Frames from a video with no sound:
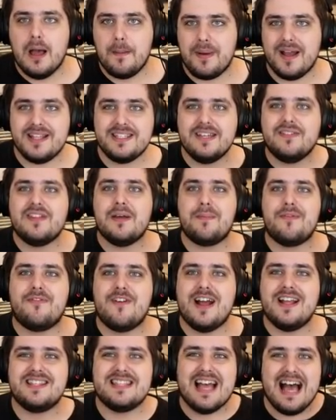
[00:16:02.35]
But until then, my
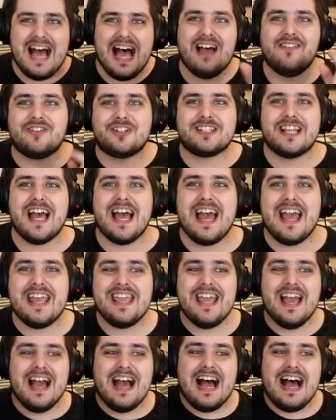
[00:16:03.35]
friends, have a good day,